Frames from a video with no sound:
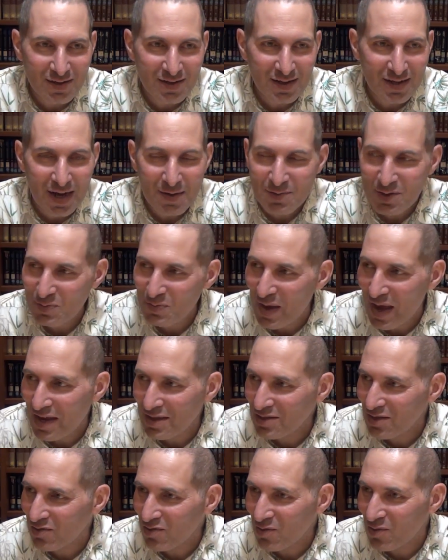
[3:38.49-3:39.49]
It's like, I'm just
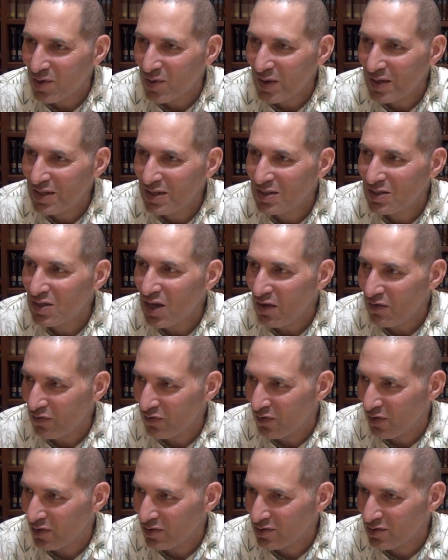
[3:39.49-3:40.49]
passing through. What do I need
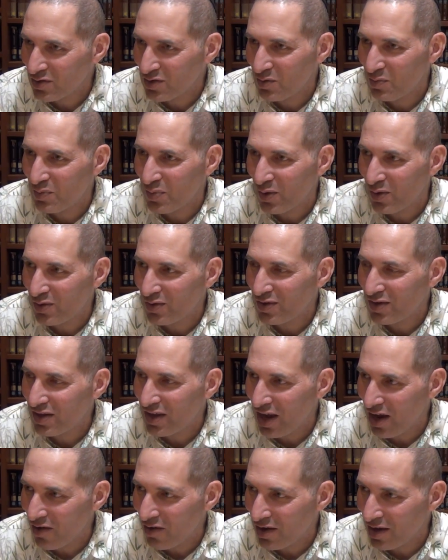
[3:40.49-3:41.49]
stuff for? It's just a burden to
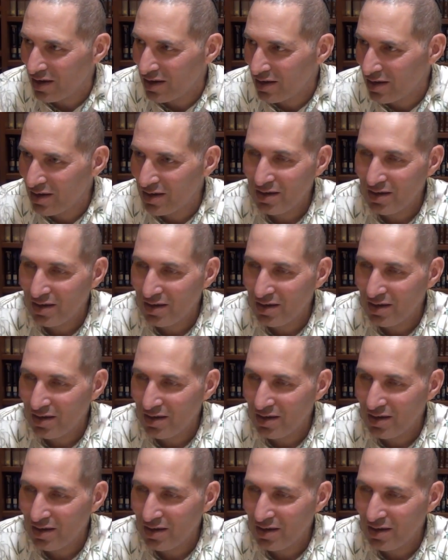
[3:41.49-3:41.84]
carry it.